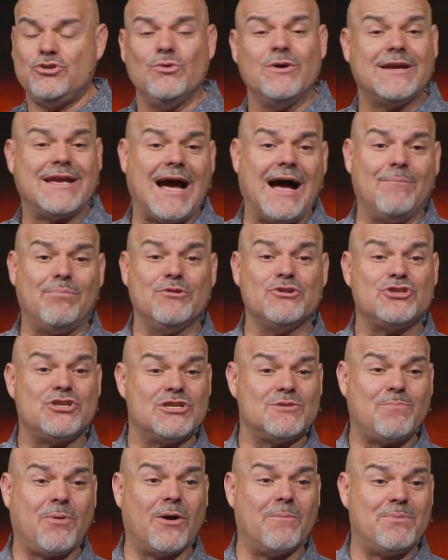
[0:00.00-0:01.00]
to accomplish
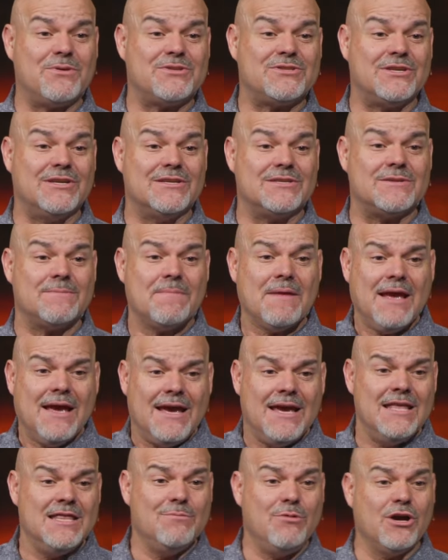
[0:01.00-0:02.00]
his purposes.
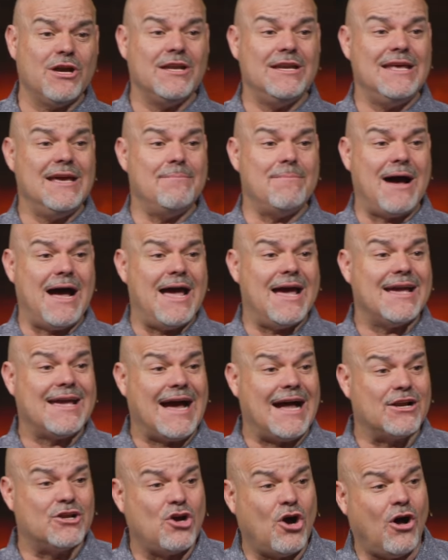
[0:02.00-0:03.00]
In the book of Nehemiah,
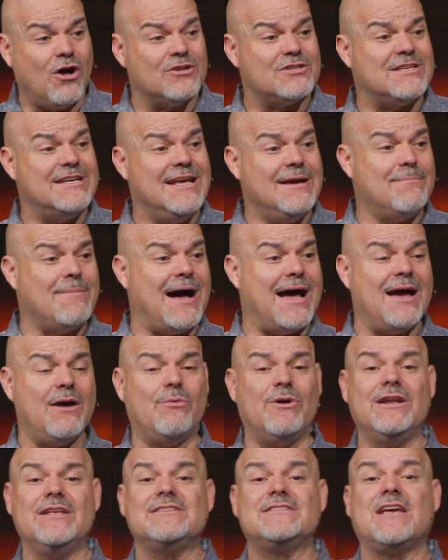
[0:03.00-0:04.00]
God calls Nehemiah
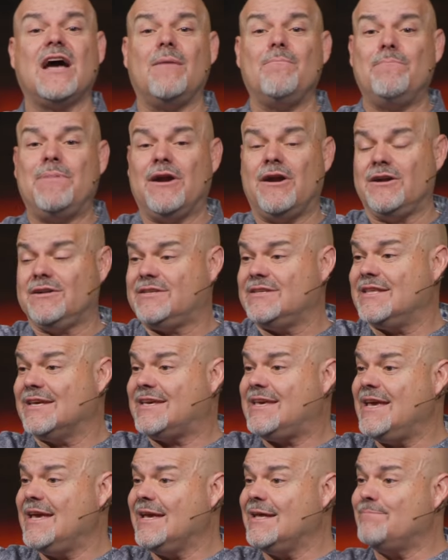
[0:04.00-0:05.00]
when he's cupbearer to the
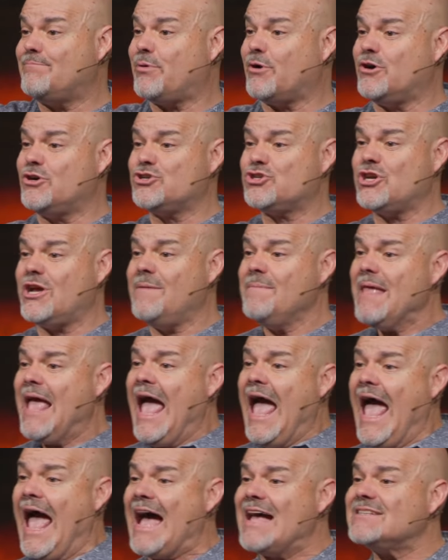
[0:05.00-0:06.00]
king in Persia,
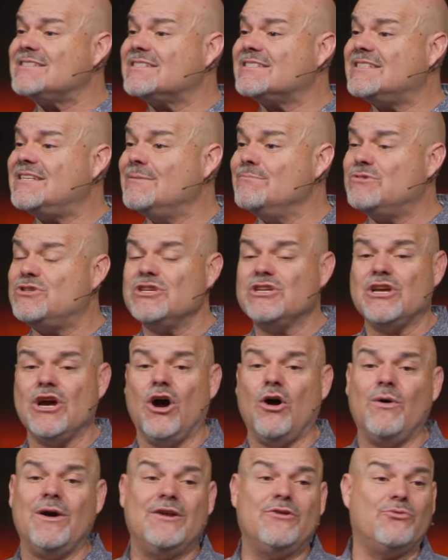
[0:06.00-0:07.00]
asks him to
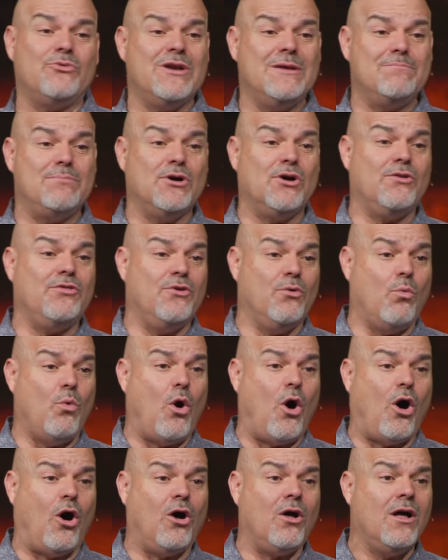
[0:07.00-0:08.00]
go and rebuild the
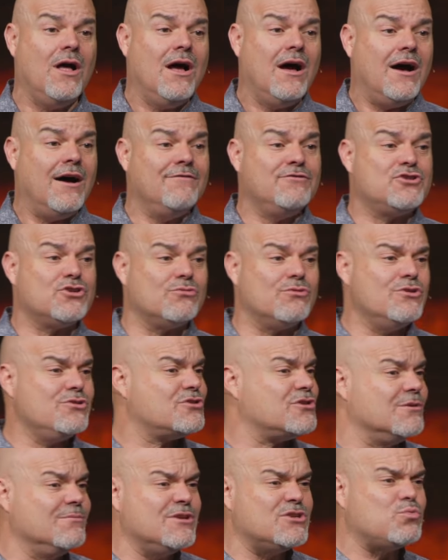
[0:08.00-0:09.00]
wall of
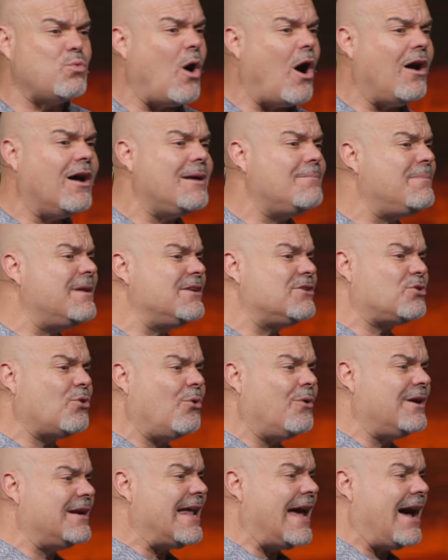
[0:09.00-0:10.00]
Jerusalem. This wall had been
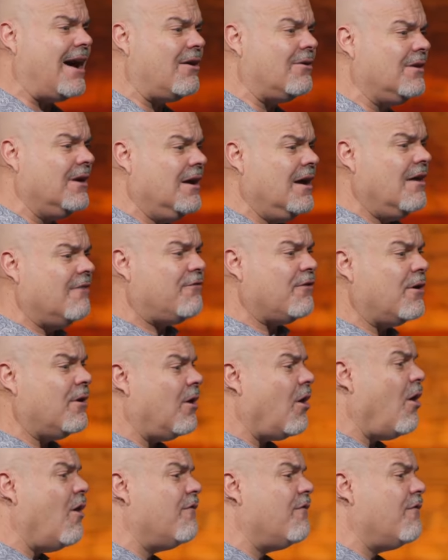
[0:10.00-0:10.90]
torn down for